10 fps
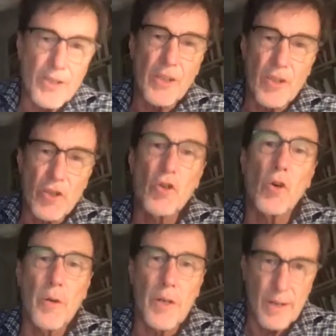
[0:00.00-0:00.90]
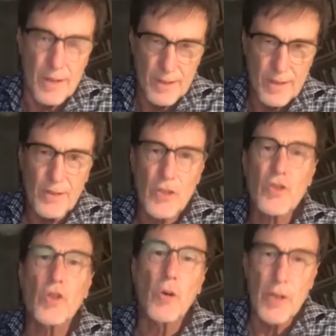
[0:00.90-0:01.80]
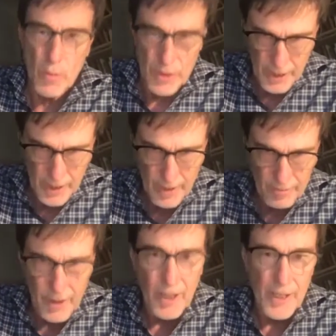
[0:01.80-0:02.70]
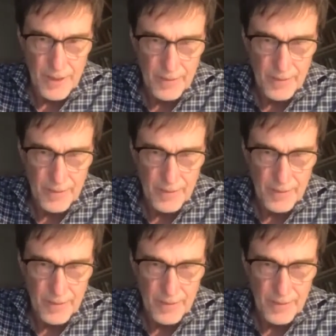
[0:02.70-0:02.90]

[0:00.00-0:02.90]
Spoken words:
So the story is what's going to give light.